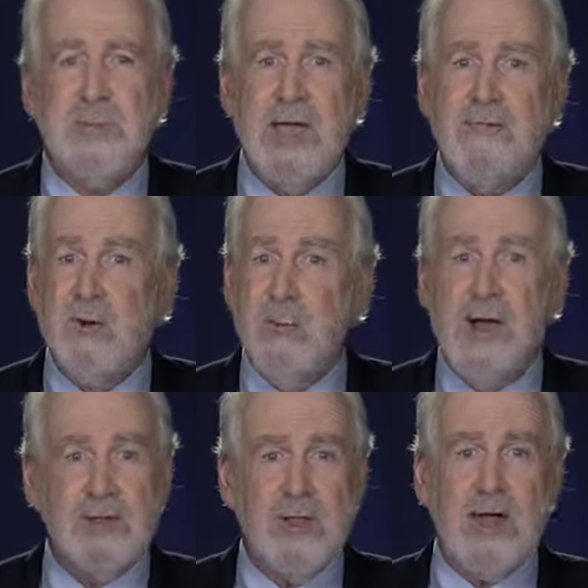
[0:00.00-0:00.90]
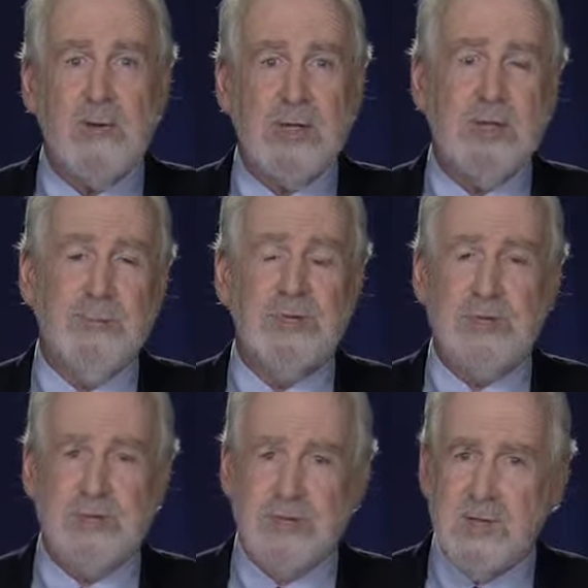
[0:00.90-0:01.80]
paid for by the Lottery
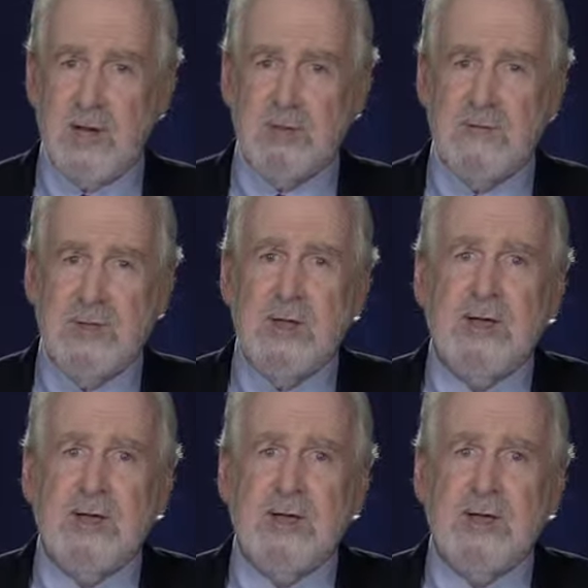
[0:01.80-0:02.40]
Commission itself,